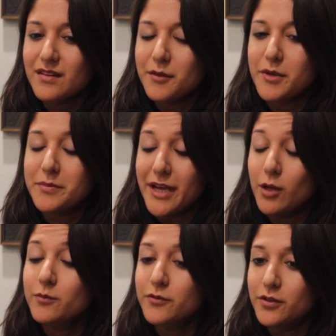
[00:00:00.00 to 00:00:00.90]
that might be
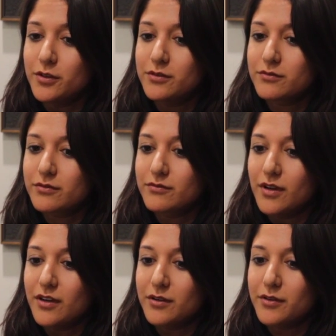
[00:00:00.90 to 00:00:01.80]
helpful
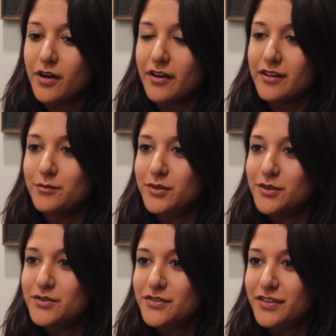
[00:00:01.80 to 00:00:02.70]
regarding the
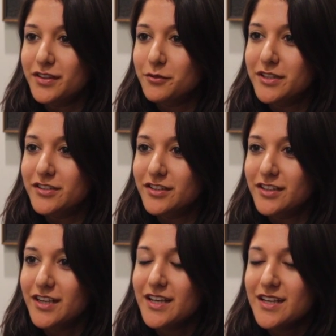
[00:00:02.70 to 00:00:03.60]
blues during the
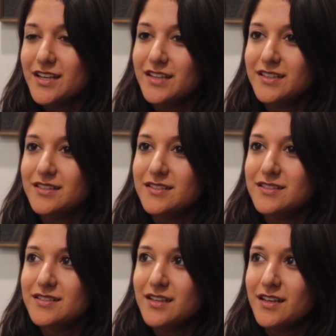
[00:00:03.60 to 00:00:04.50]
winter is,